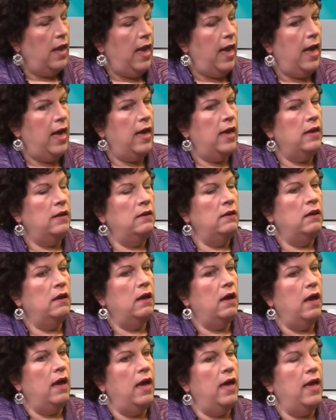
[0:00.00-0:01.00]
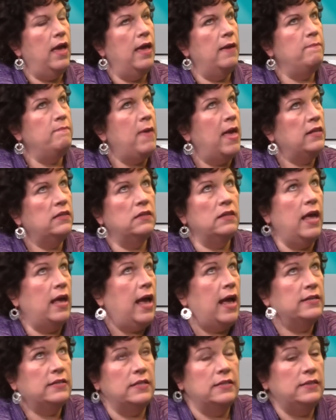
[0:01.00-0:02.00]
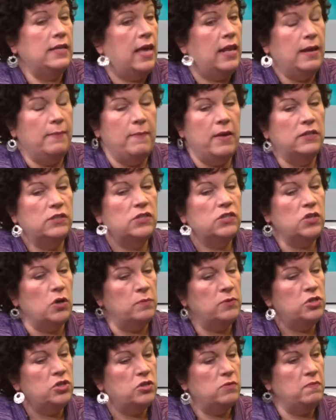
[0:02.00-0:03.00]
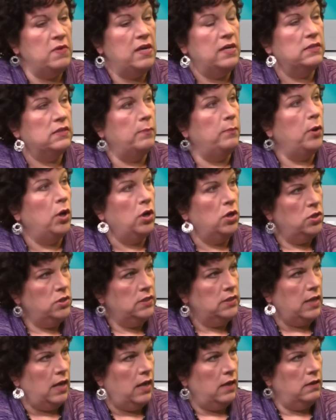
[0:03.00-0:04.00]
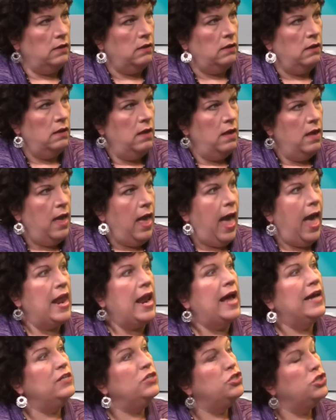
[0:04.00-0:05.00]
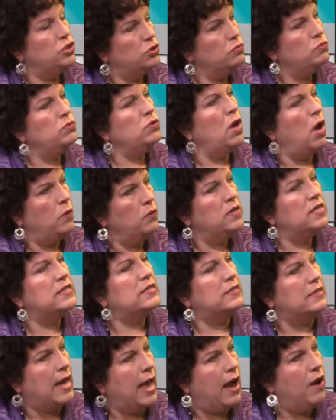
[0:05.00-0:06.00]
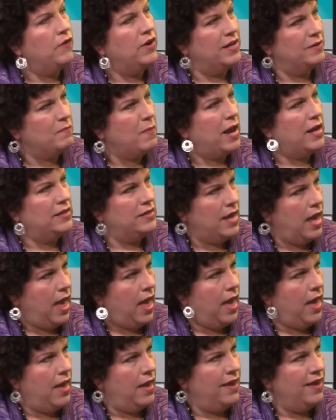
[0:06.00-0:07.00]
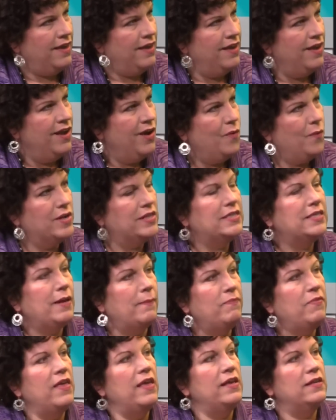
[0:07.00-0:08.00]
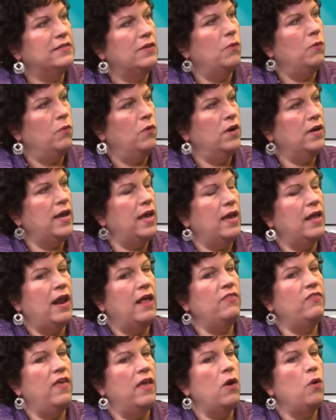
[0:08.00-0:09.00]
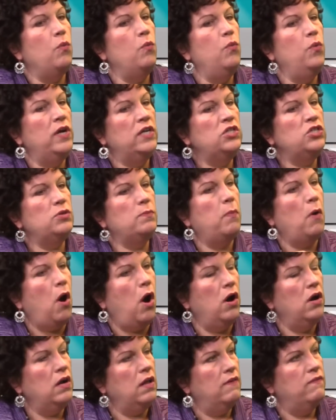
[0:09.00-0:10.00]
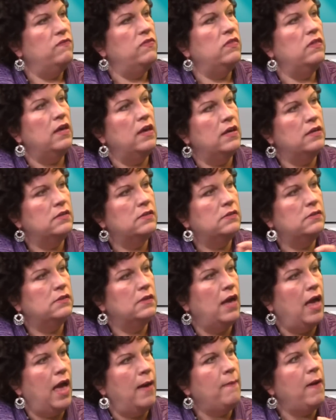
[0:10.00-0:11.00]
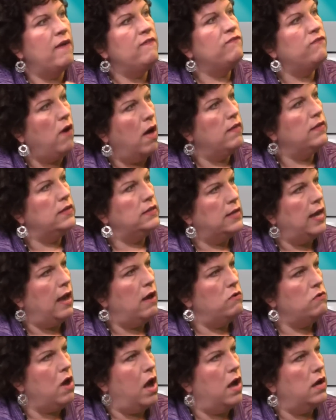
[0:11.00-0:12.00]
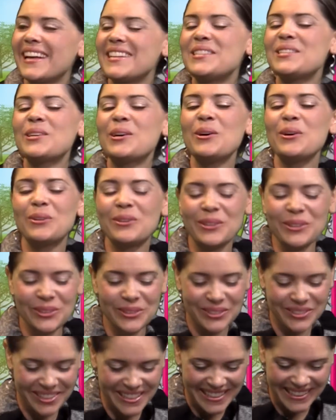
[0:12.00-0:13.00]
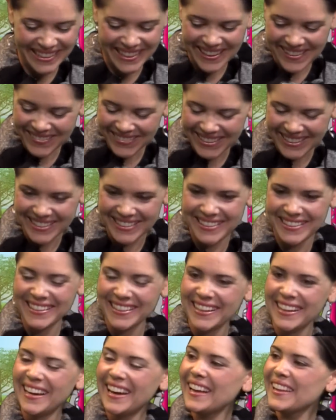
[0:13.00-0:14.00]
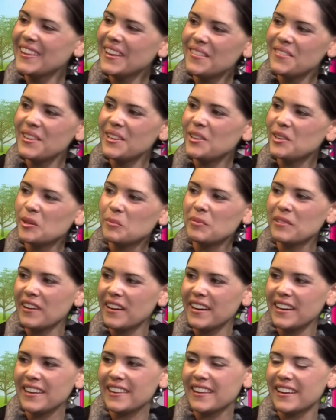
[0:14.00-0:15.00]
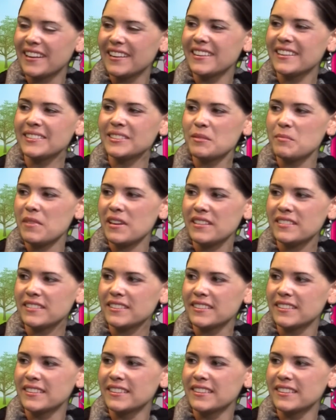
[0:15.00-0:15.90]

And it meant, as I said, it meant so much to me as a person. And I do notice now in my day when something isn't working and I think, which part of this am I falling down That's so cool. I love it. And, I love that you're applying that. That's amazing.